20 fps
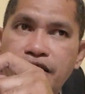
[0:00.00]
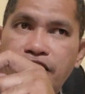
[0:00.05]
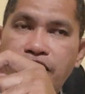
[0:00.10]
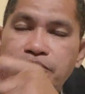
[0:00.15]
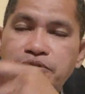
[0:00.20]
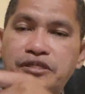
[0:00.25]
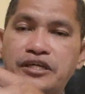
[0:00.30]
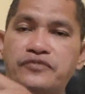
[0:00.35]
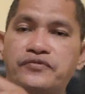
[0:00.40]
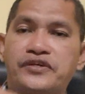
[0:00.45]

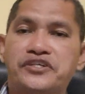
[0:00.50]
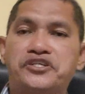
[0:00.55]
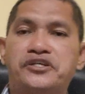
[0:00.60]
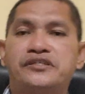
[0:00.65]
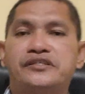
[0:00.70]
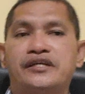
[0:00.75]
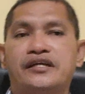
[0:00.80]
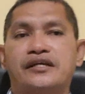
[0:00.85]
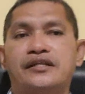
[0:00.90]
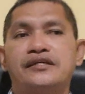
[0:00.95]

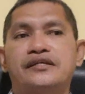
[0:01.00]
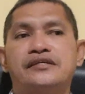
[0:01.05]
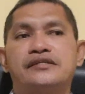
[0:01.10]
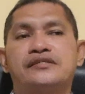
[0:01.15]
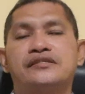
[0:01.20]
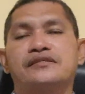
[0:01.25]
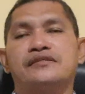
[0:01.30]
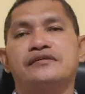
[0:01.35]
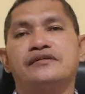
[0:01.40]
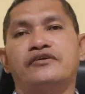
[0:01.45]
observation
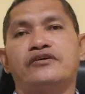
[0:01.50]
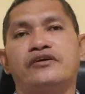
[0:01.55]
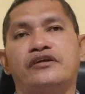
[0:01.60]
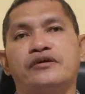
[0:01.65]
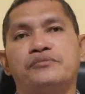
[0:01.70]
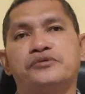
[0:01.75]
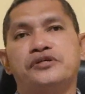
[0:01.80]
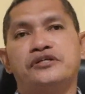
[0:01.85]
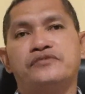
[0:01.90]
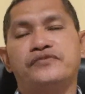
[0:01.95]
checklist or
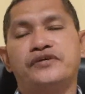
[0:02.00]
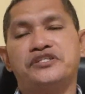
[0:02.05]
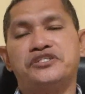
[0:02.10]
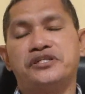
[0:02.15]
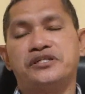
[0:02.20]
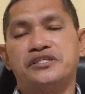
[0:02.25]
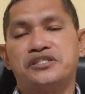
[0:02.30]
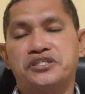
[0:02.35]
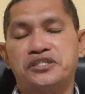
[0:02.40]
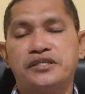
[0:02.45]

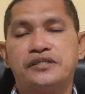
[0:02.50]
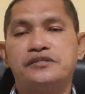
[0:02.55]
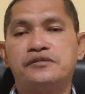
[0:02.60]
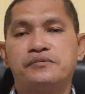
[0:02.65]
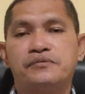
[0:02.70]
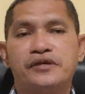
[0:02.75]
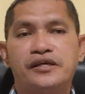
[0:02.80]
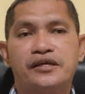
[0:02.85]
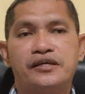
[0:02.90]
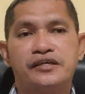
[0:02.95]
observation sheets.
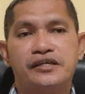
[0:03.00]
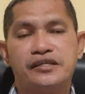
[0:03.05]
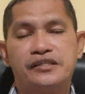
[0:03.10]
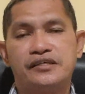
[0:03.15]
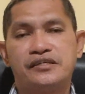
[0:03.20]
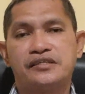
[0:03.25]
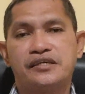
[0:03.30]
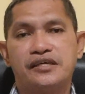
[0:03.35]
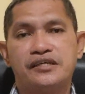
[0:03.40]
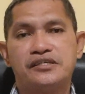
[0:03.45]
In
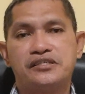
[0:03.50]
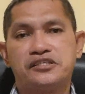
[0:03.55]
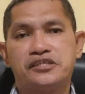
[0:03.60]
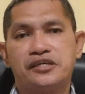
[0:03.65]
this case,